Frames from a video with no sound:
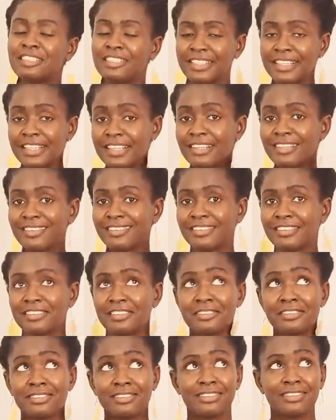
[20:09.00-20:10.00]
Yeah,
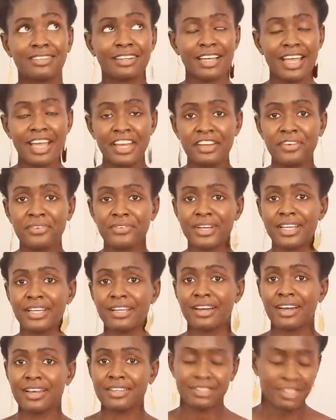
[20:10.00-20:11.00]
anyway
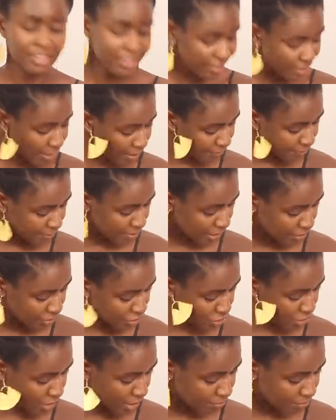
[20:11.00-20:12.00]
guys I think I've
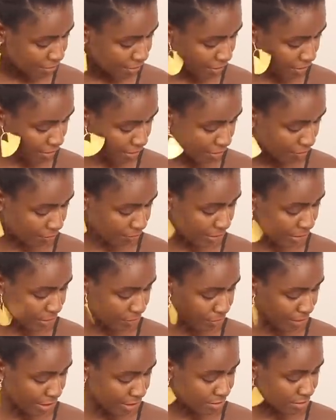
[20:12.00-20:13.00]
touched everything that I really
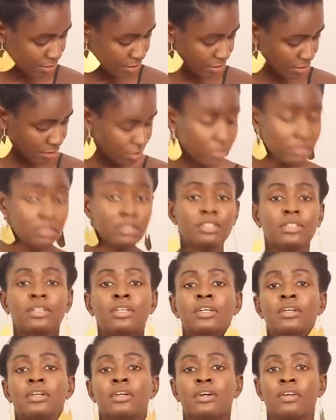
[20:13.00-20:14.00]
wanted to
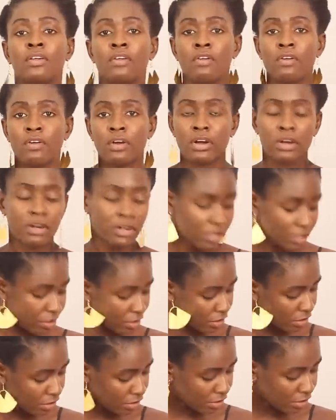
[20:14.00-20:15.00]

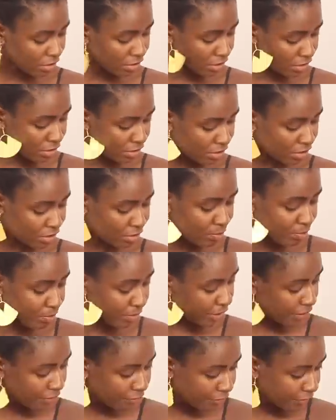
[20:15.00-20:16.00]
uh,
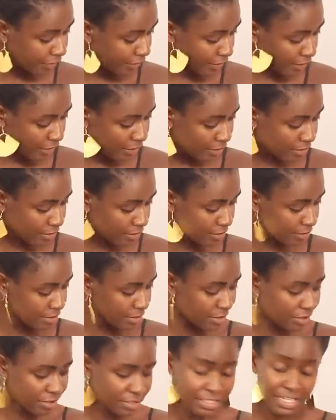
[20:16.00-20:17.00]
periods
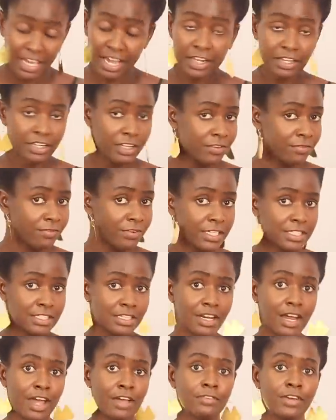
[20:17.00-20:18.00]
side effects
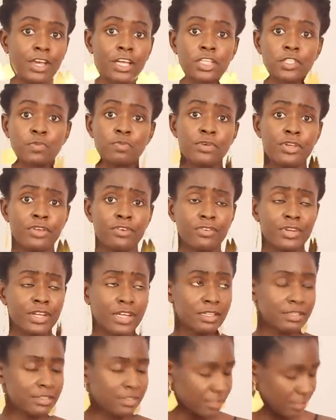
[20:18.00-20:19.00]
that I've
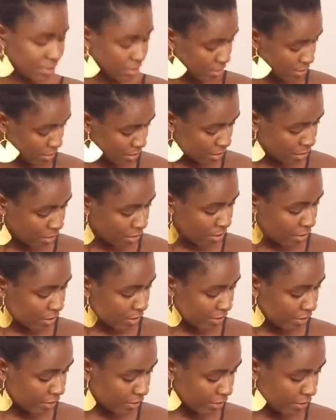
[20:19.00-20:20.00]
experienced
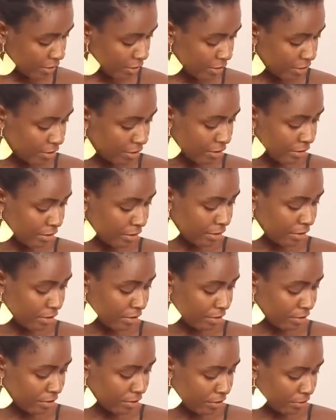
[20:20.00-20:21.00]

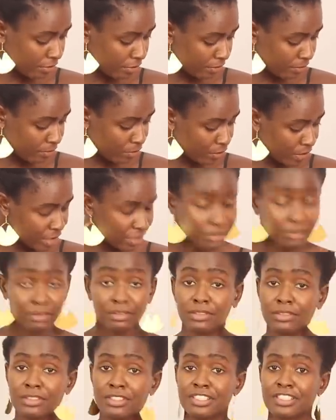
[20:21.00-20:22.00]
uh, what
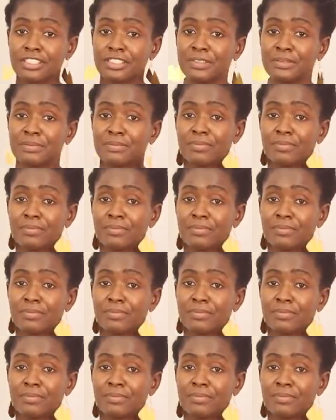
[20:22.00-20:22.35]
else